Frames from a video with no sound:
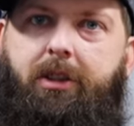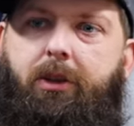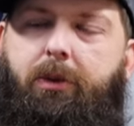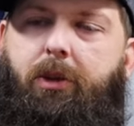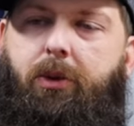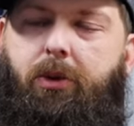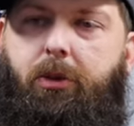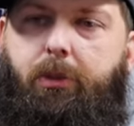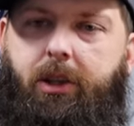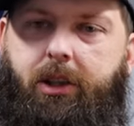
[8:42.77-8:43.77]
So mm-hmm. we ordered
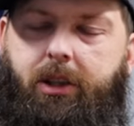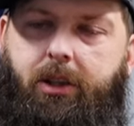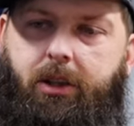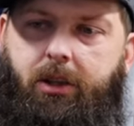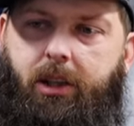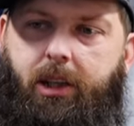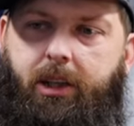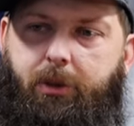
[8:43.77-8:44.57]
a bunch uh,